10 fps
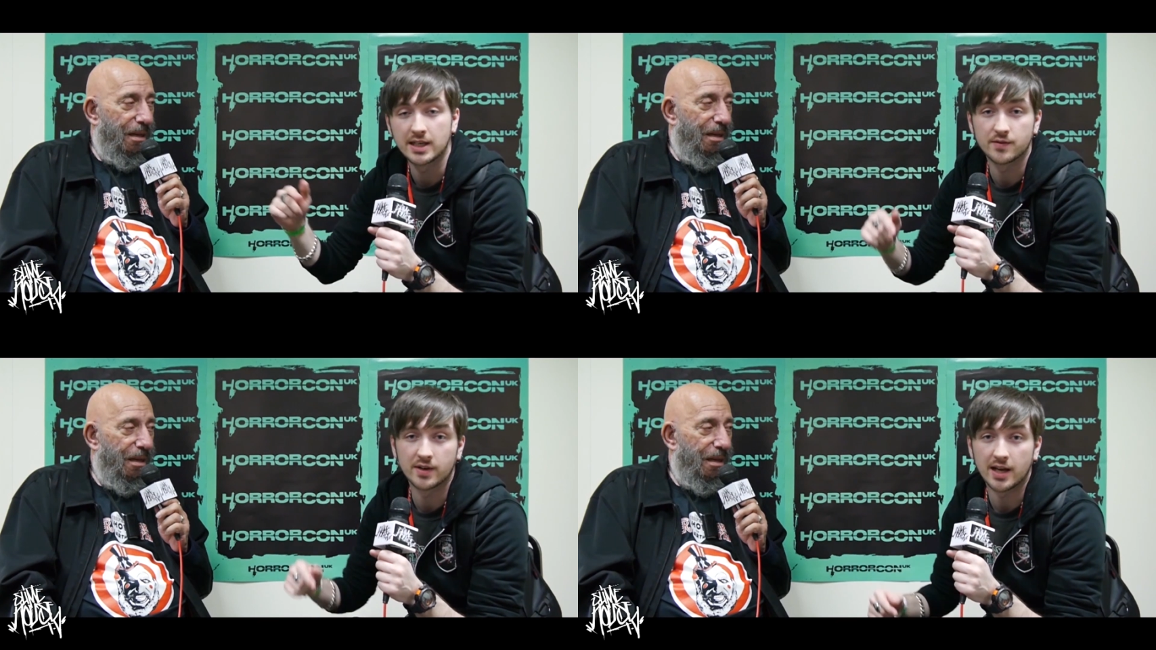
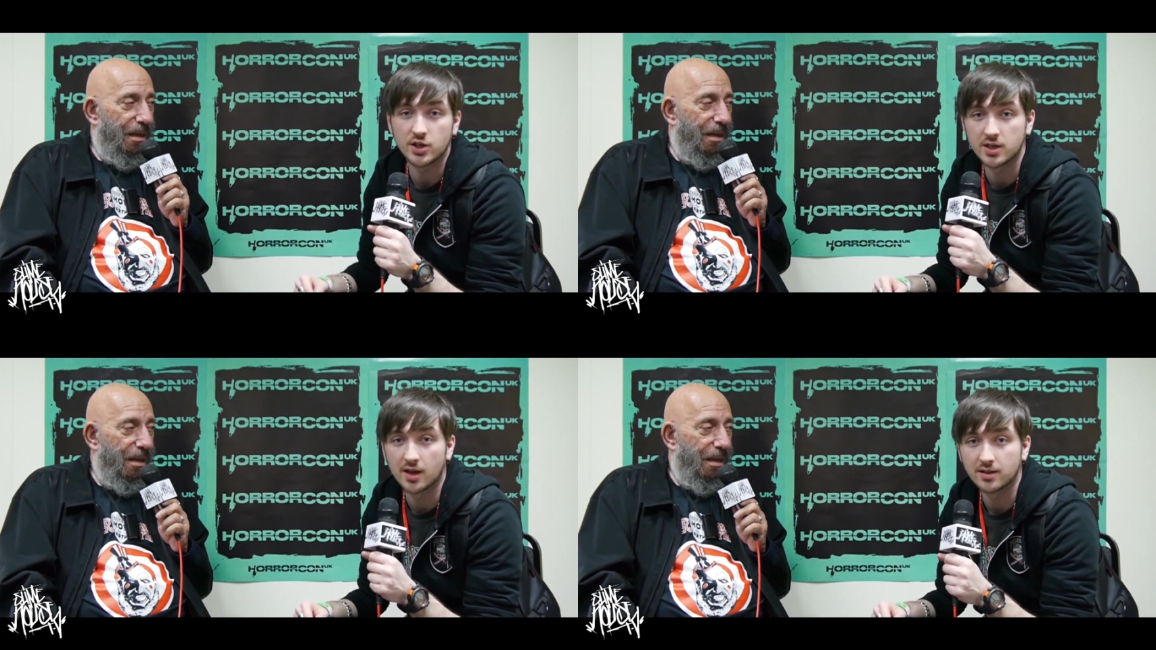Speaker 1: tickets for
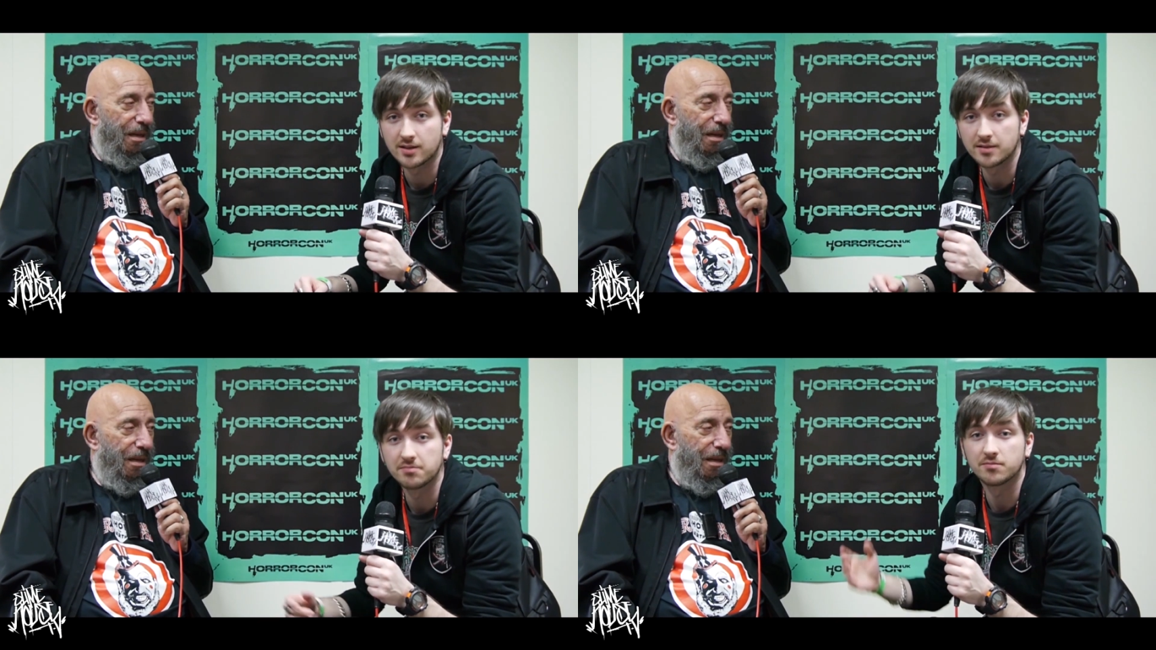next year.
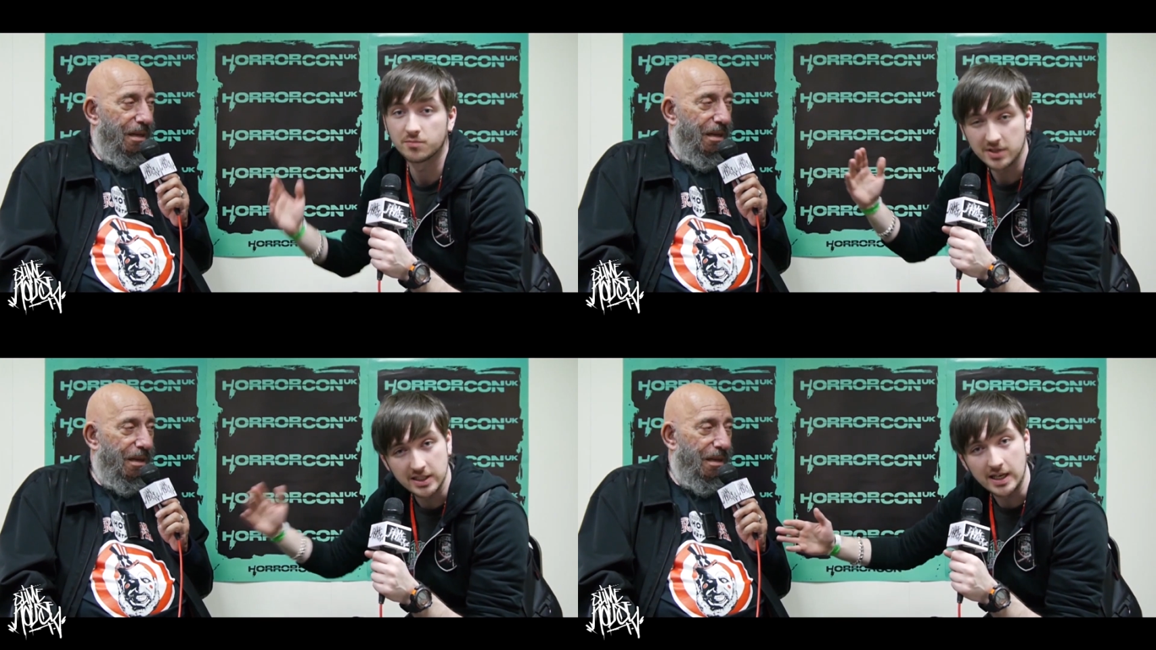
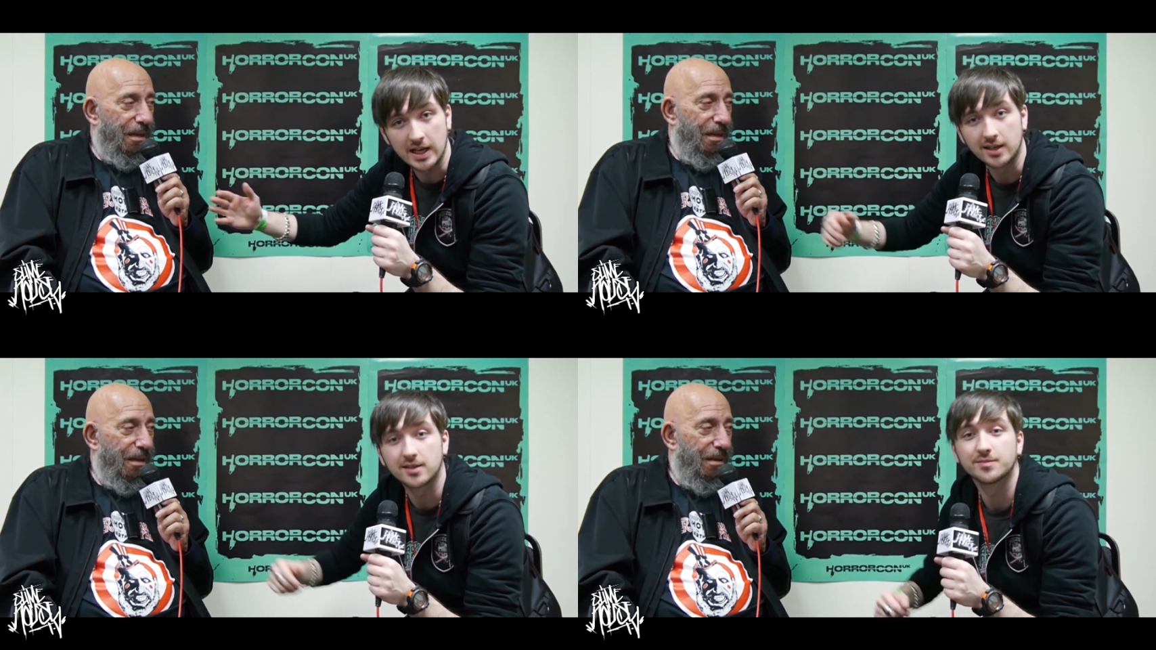
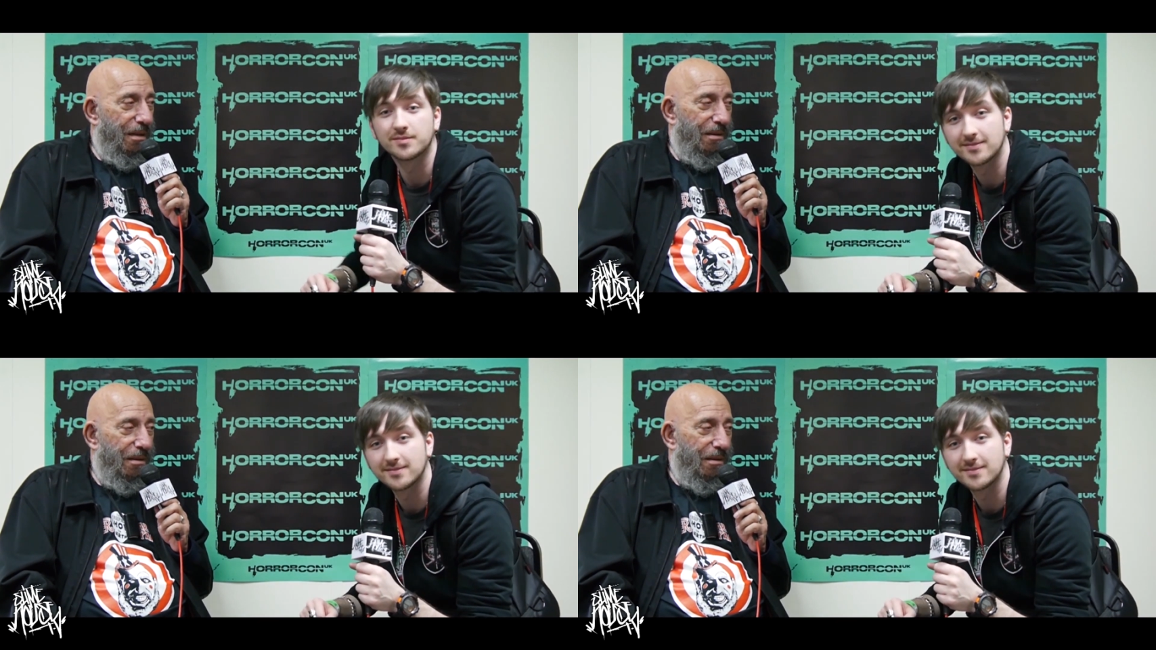Sid Haig.